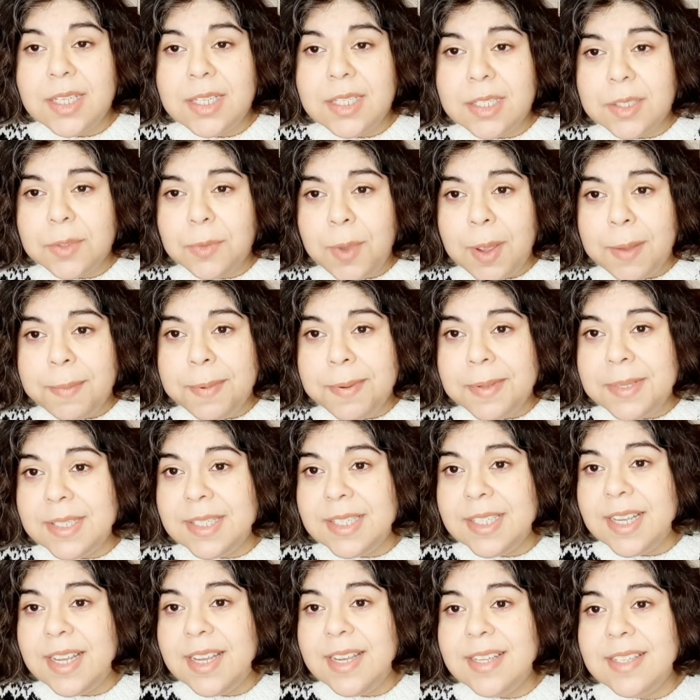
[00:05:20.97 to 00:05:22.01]

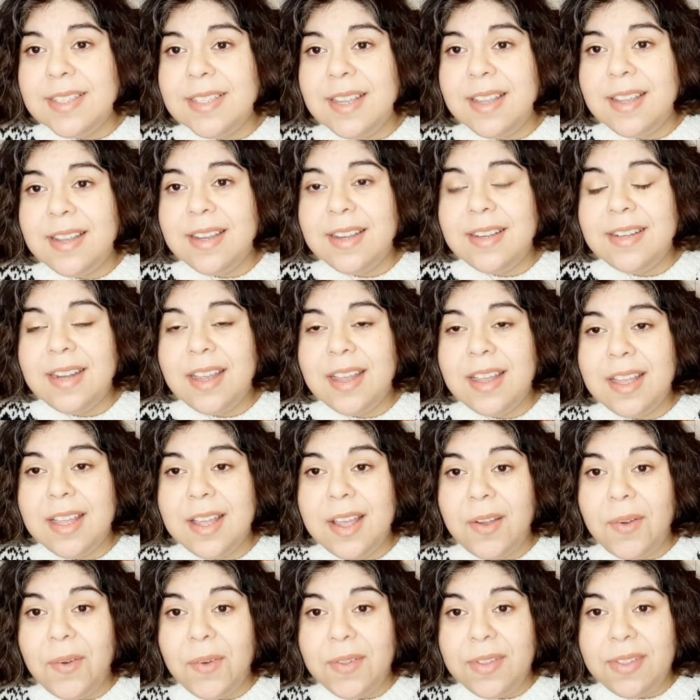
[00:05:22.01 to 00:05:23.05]
discrepancies in
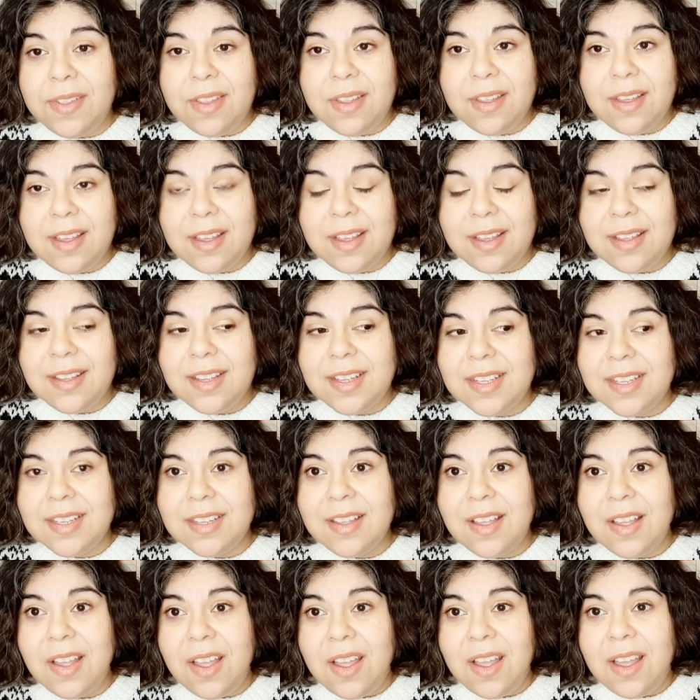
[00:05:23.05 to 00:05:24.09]

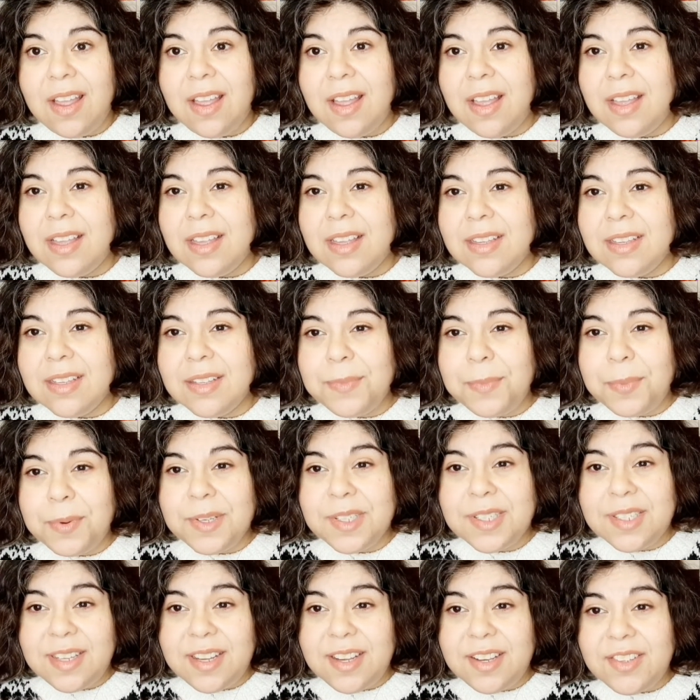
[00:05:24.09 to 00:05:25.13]
the
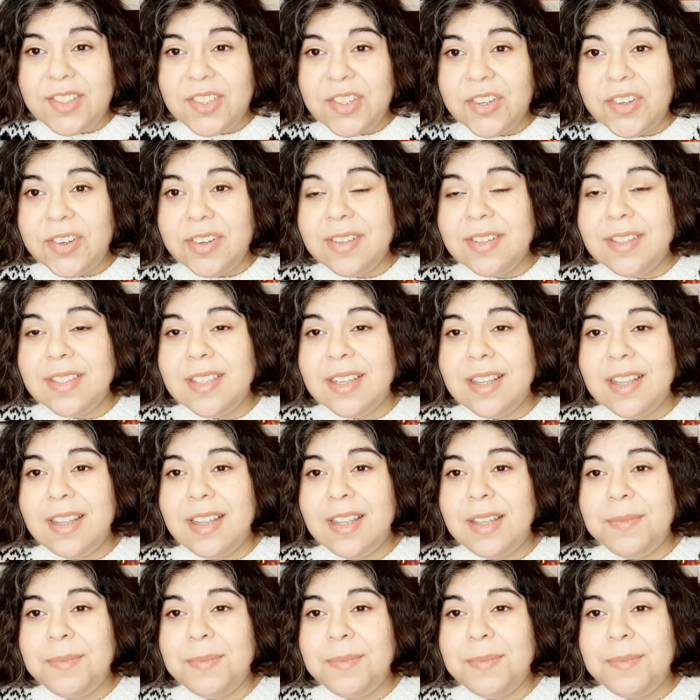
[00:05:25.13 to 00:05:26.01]
procedures.